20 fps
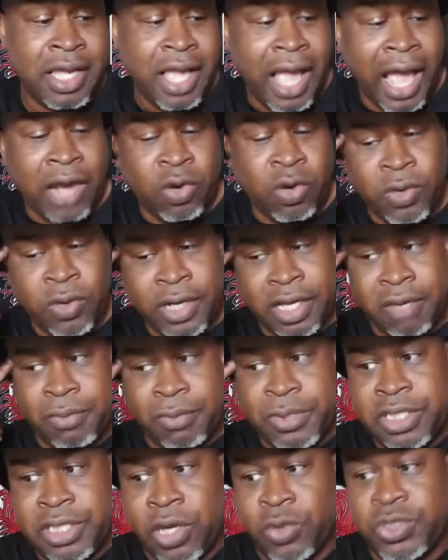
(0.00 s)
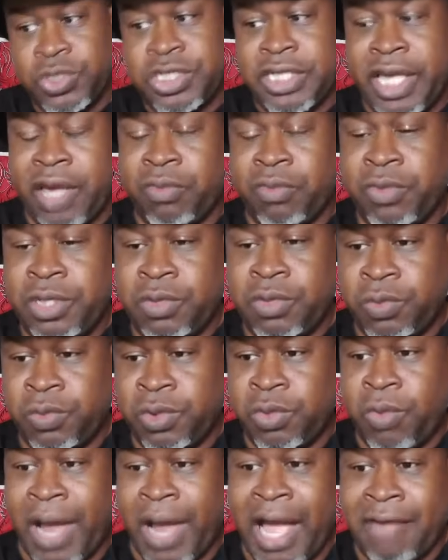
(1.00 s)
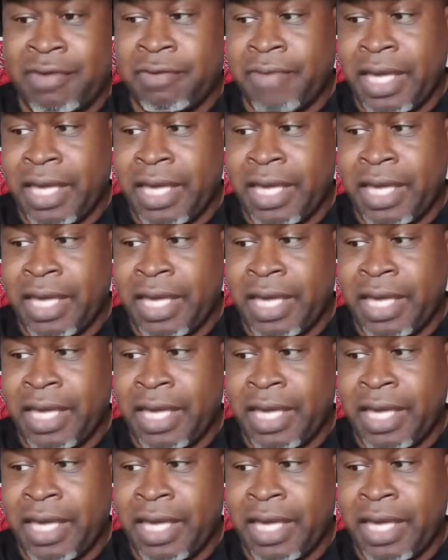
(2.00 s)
I don't want to come with the notion that when we arrive in